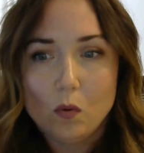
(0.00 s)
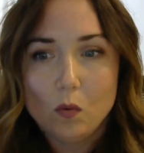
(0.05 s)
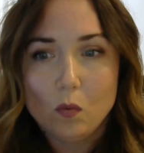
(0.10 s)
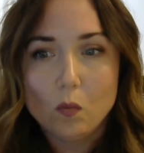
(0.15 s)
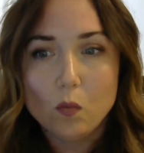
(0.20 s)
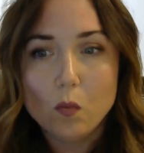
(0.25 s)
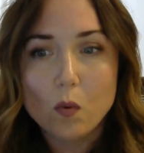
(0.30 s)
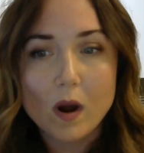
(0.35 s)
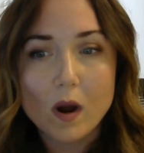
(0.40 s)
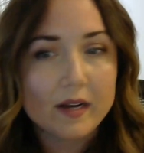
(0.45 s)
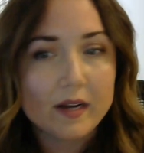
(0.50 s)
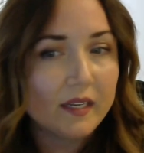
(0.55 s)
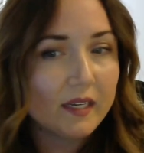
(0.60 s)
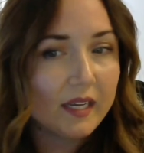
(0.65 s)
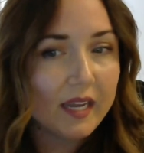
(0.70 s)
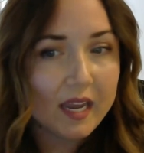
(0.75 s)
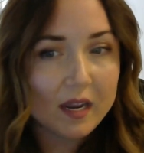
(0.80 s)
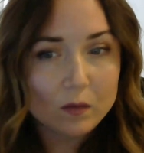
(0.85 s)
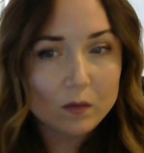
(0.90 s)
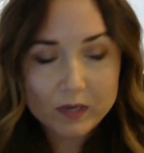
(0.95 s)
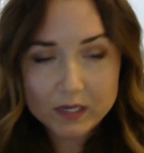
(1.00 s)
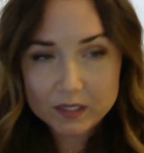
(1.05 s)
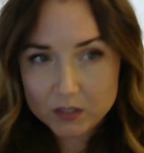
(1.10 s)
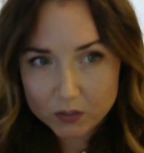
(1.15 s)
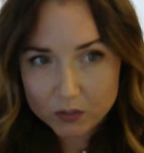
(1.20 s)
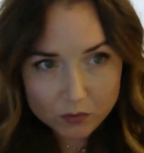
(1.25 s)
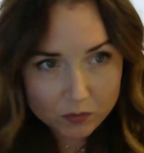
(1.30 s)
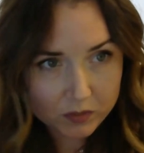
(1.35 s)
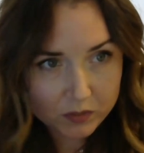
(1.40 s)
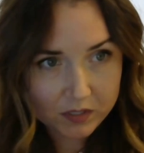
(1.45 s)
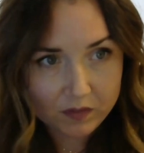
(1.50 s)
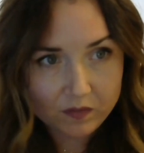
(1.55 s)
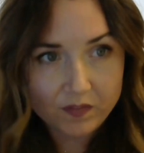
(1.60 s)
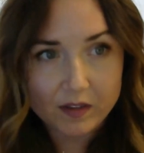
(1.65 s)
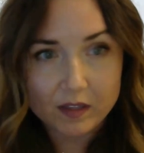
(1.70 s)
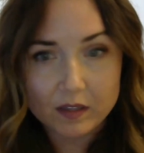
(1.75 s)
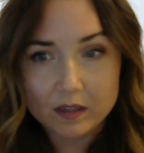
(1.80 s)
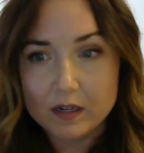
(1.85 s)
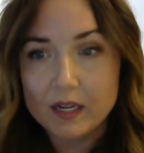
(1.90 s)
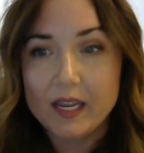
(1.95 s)
what can we do to
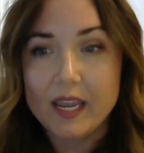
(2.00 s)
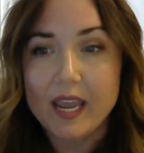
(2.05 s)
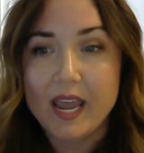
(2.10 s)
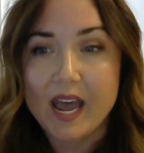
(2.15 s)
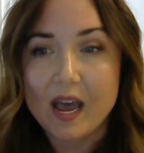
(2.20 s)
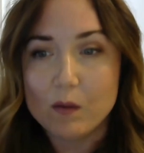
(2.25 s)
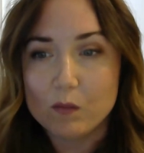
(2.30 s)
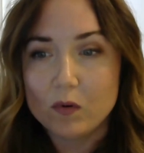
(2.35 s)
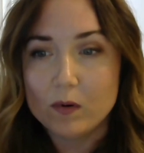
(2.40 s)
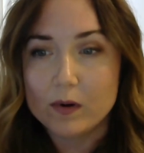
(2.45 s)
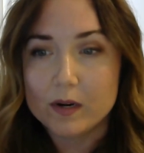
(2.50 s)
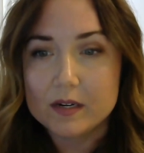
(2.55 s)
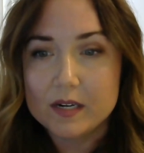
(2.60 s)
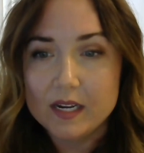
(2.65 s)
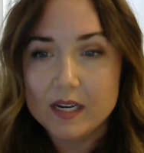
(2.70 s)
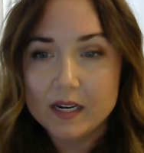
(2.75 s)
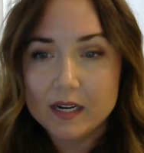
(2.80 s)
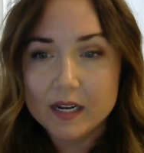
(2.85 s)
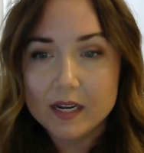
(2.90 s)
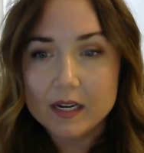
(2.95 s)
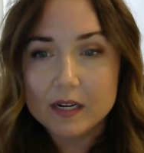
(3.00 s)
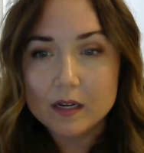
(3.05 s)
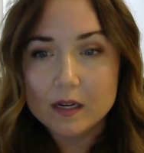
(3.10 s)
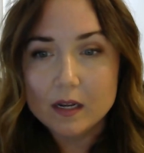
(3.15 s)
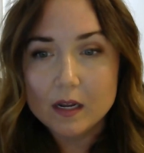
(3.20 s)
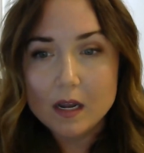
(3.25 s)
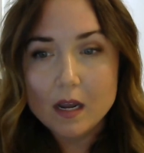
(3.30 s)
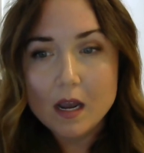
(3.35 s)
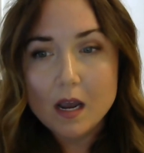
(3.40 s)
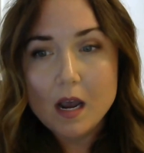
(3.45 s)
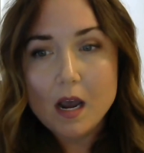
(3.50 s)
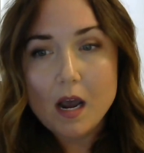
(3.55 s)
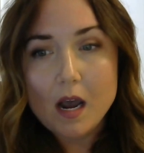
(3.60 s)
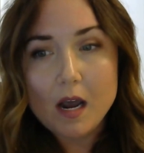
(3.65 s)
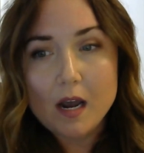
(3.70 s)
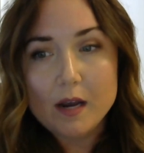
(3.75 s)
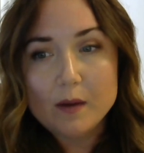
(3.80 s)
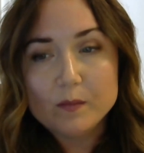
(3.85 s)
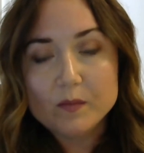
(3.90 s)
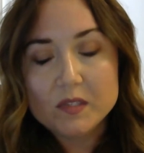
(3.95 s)
fill in a gap where needed.
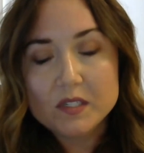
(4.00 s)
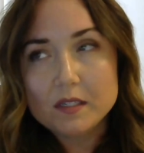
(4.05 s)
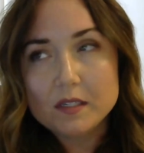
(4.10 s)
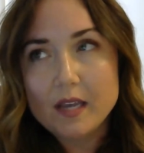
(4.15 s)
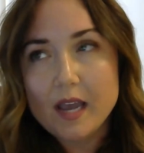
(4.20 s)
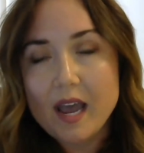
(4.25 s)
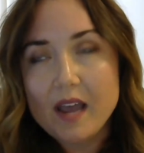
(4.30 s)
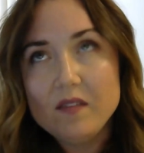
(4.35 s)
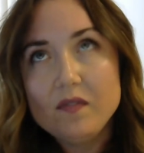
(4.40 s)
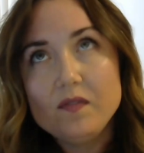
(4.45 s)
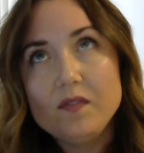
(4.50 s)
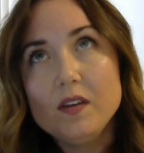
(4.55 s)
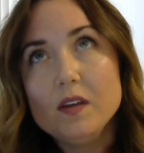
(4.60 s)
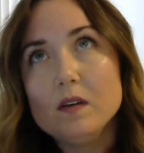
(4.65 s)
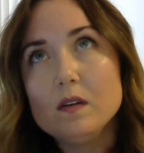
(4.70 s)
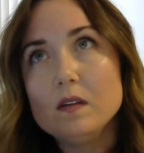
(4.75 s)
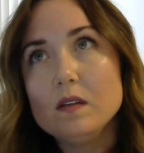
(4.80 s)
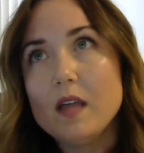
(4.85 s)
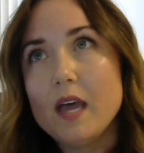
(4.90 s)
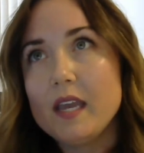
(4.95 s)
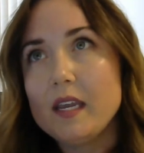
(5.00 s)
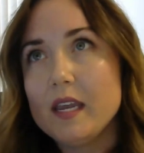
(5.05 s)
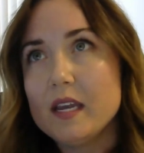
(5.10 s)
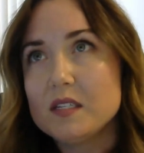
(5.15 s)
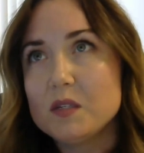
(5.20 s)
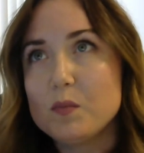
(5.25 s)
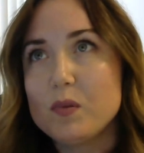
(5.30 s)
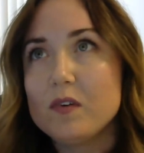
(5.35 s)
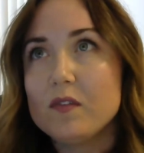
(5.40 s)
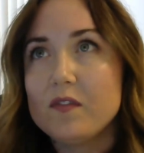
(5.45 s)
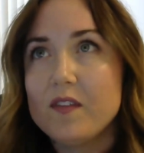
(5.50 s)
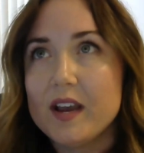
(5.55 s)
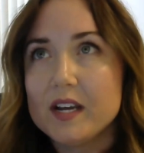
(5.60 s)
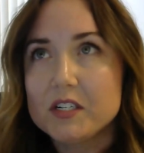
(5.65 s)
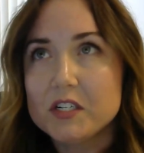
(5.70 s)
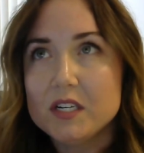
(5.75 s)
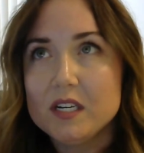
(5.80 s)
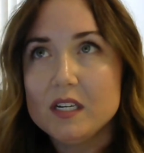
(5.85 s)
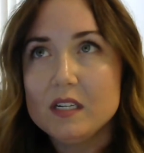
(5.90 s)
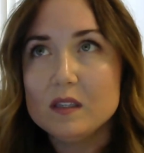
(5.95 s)
I feel like as a
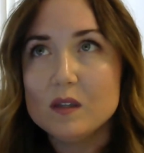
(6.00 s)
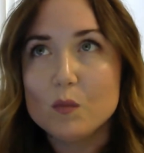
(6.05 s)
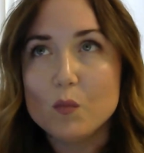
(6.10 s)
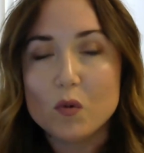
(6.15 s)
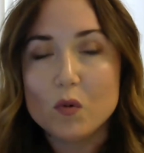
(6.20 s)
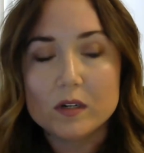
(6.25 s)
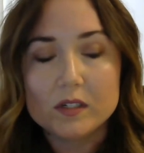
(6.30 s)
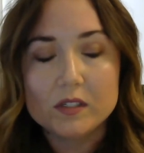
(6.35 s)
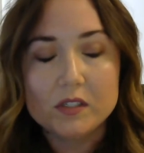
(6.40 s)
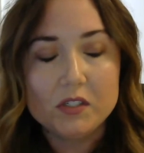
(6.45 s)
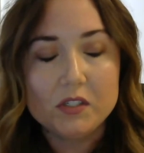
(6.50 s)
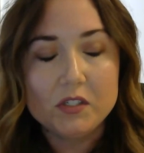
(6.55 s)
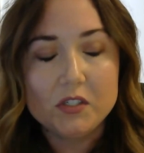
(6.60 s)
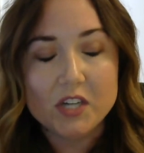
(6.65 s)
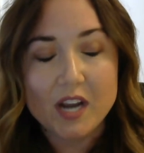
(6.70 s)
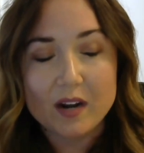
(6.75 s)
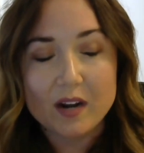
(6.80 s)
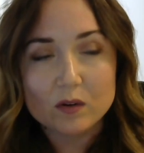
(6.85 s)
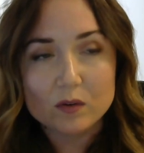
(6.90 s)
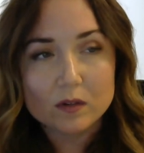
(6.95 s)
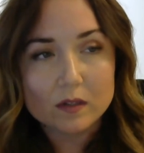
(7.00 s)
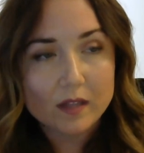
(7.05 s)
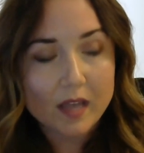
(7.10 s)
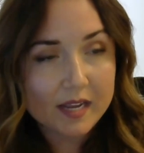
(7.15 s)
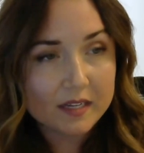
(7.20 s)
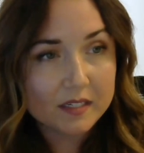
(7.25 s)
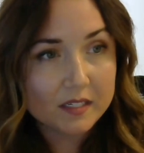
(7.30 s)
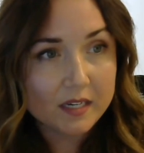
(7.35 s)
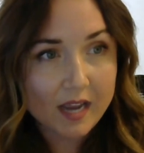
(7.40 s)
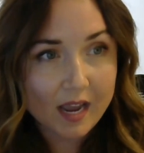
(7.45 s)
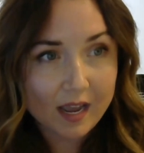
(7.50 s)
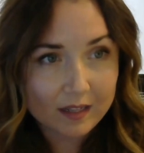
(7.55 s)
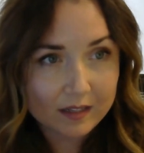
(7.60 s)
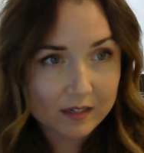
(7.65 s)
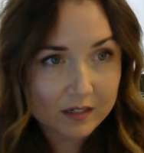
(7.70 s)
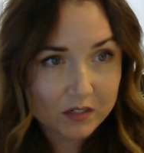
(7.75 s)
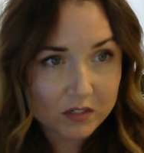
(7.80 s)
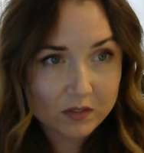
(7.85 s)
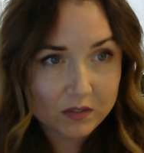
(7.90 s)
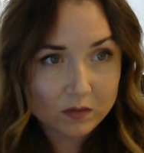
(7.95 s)
profession, the more generalized
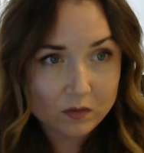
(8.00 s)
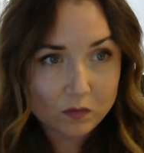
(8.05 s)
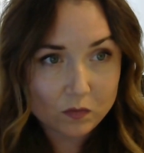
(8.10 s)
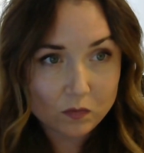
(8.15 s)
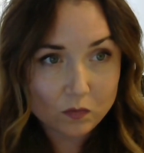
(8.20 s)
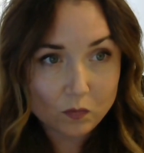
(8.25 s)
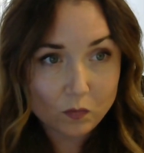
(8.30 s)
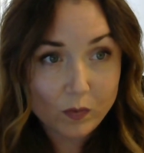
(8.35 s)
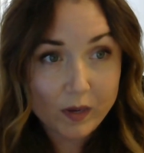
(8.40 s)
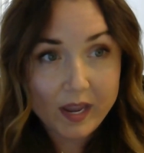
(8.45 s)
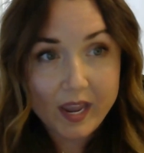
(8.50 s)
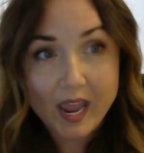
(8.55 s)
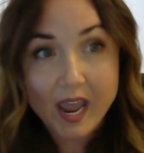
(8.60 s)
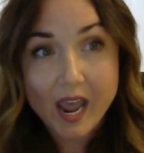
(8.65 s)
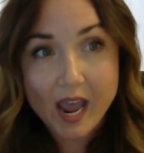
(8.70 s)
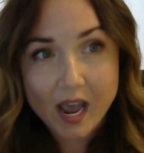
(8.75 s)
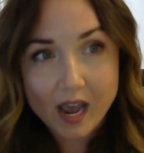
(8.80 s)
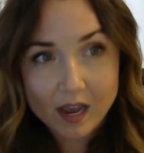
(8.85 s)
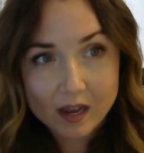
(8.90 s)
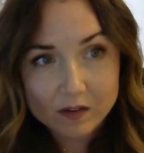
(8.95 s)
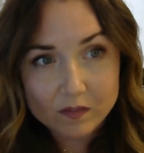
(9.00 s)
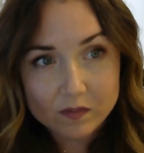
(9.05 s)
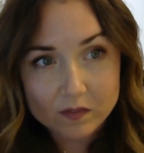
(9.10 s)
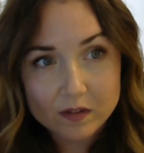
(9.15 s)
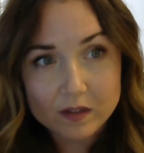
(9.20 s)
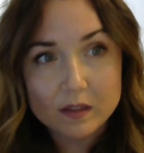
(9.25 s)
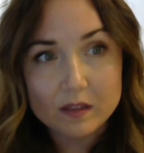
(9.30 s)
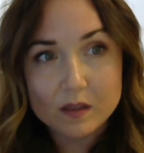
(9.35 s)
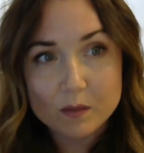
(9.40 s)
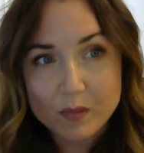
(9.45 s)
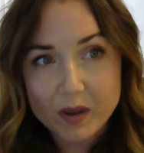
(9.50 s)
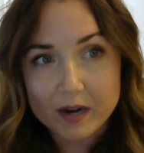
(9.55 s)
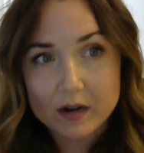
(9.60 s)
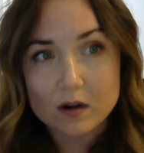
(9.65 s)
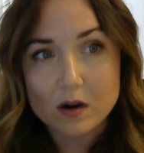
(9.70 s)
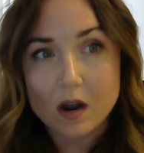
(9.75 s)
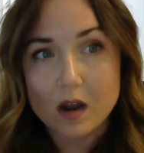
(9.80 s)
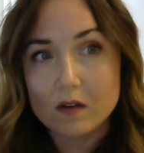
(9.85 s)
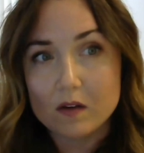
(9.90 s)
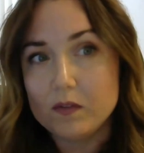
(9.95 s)
knowledge we have, the
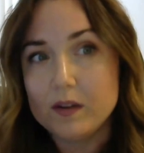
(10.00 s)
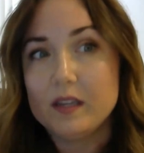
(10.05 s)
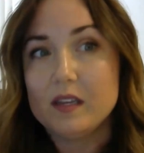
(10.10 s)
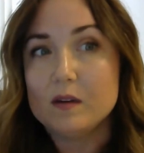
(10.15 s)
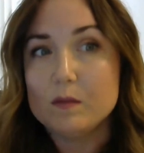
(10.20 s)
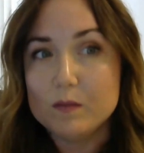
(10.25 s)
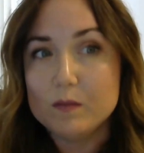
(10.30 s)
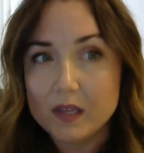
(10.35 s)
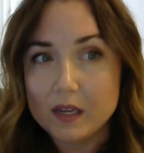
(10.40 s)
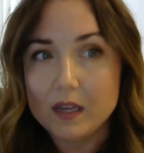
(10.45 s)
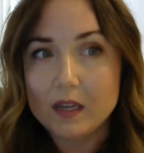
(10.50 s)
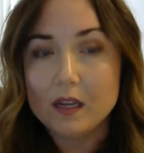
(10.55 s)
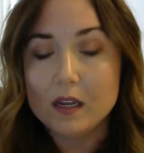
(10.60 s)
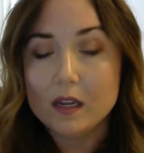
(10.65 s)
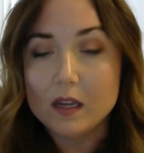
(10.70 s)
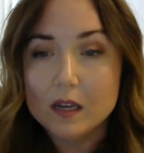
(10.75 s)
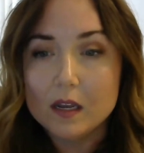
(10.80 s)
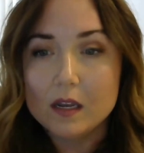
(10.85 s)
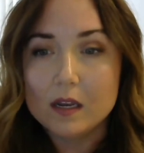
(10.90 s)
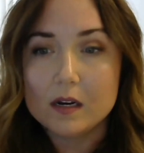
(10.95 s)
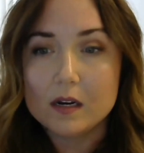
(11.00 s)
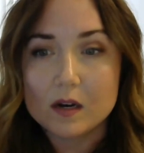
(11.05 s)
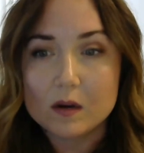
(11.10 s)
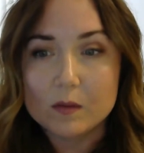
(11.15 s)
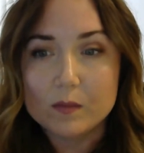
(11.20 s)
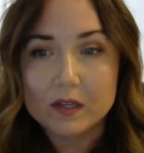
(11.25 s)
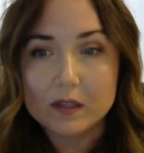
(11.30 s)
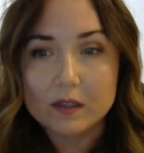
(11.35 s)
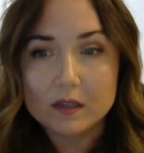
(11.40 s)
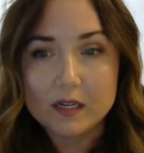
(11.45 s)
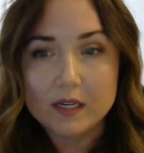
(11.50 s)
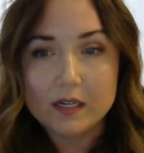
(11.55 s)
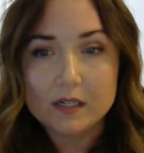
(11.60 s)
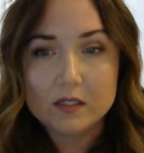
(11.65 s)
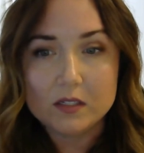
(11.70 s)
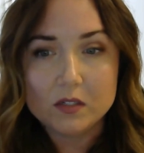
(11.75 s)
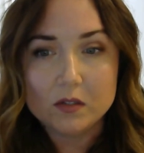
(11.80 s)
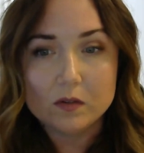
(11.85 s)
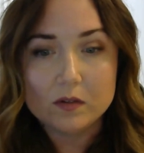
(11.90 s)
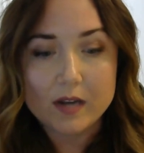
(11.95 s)
better off we can be in our ability
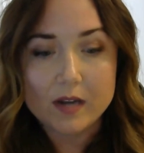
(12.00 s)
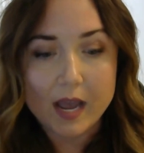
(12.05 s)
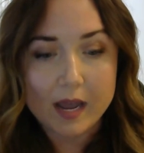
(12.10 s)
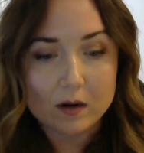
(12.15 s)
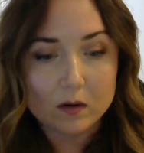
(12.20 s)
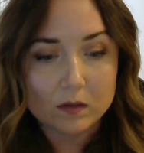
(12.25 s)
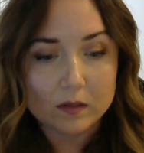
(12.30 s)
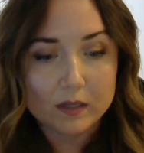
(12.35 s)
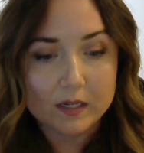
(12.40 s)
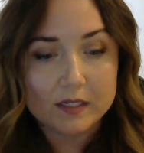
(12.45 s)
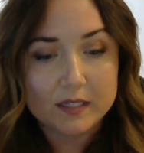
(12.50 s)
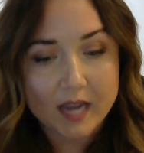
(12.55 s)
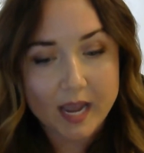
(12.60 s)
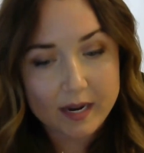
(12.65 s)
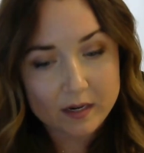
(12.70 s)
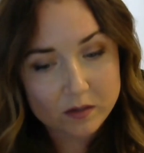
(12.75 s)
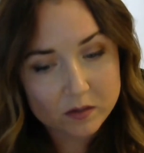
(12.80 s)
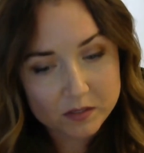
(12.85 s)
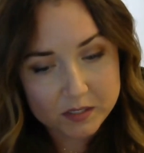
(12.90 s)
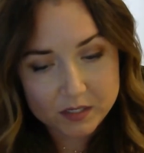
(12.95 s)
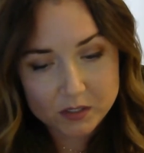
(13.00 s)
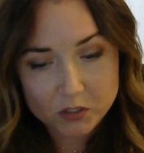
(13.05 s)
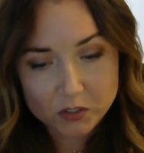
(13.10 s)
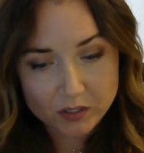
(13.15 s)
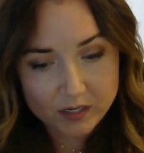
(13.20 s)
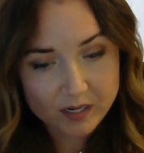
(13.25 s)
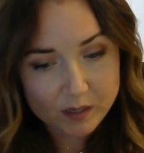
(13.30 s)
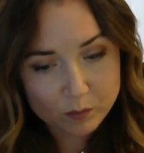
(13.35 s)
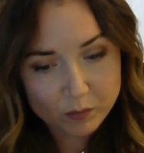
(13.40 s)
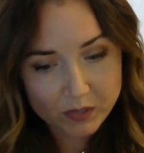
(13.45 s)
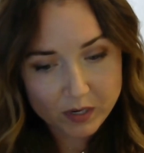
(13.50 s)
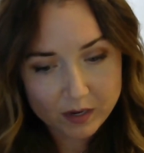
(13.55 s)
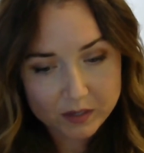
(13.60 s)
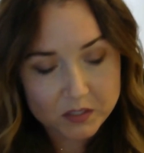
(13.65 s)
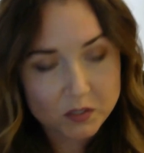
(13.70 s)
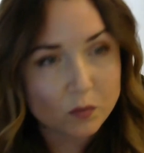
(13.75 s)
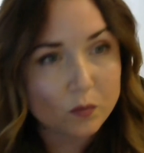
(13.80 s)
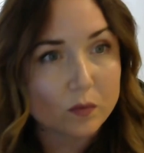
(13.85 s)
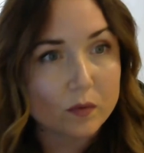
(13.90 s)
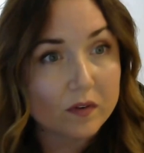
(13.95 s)
to not only diagnose and treat, but
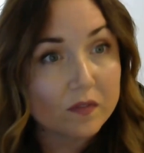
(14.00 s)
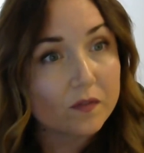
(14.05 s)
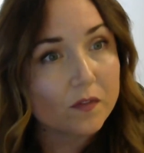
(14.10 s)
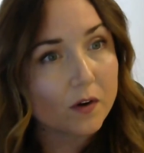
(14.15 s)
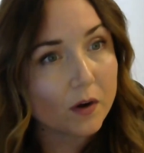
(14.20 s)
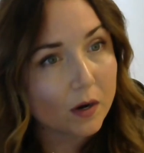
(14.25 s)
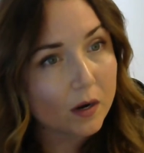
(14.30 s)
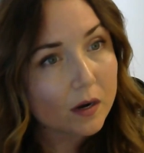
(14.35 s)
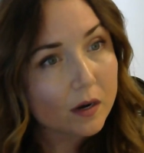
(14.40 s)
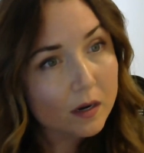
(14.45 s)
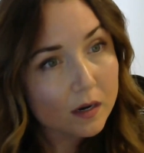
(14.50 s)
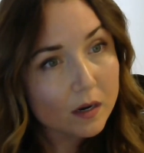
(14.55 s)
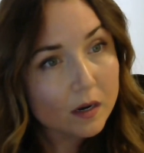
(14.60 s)
also refer.